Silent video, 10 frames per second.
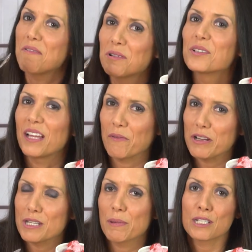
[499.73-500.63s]
I will do that
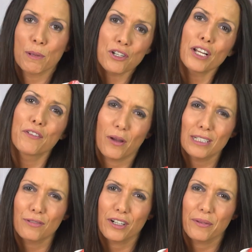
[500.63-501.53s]
recipe, especially if you
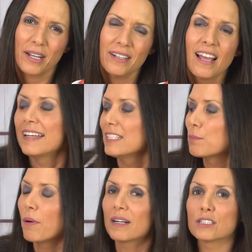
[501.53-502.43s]
ask for it, right? It is
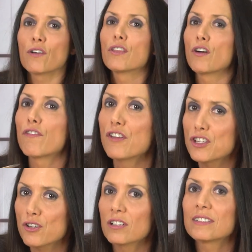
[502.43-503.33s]
part of the
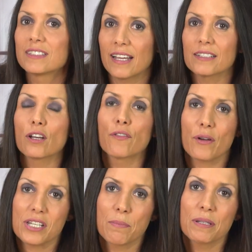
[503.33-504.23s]
official set of
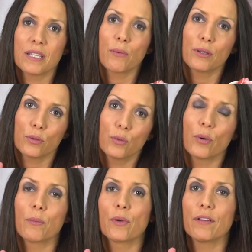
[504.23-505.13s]
recipes that we do
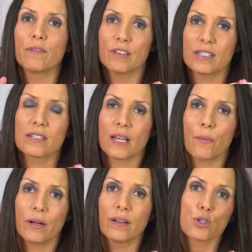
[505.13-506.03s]
when we visit
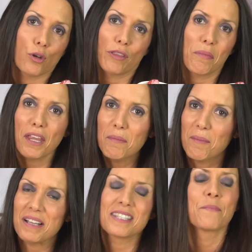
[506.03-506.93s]
someone to show them
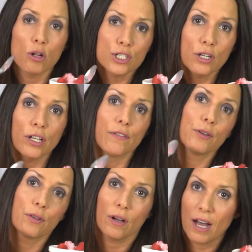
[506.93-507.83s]
Thermomix. Also, if
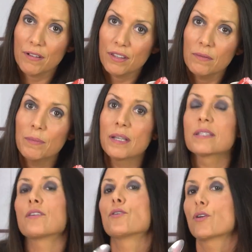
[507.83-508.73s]
you don't have a
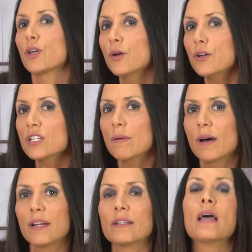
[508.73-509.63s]
Thermomix and you're curious
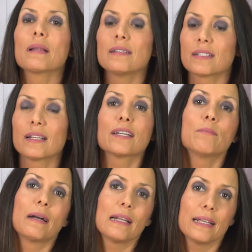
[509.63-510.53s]
about it, please click
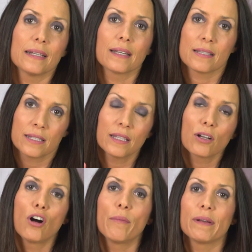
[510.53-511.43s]
on my link, it's in the
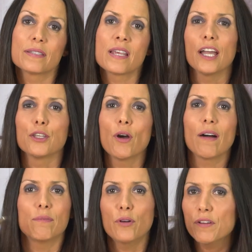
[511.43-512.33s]
comments, and you
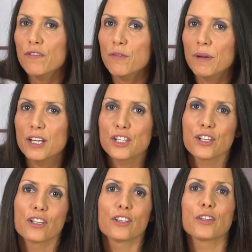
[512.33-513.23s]
have more
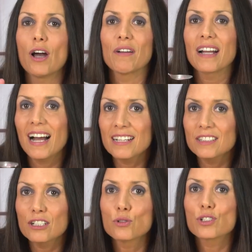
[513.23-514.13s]
information. You have a
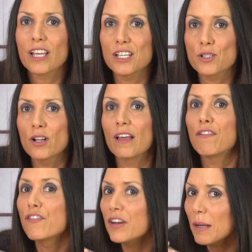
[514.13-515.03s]
calendar to schedule a
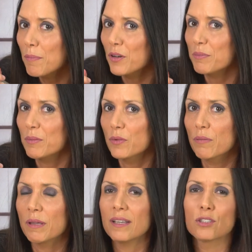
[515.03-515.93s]
free appointment
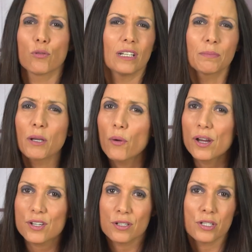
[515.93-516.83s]
with me to ask me
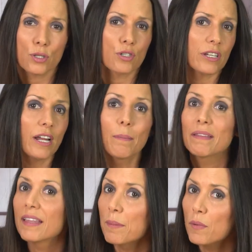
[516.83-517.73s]
questions, to set up a
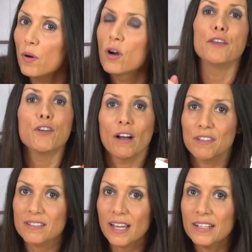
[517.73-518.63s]
demo. If you have
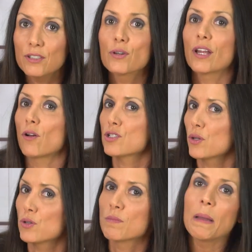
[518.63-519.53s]
decided, you can also
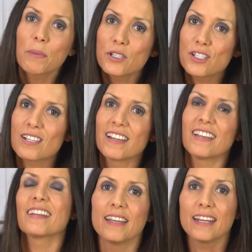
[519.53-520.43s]
use my purchase
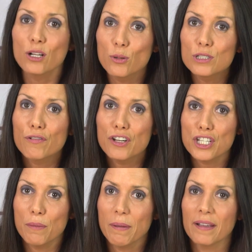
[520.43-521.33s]
link. It includes free
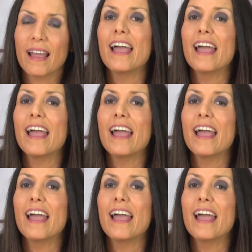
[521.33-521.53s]
shipping.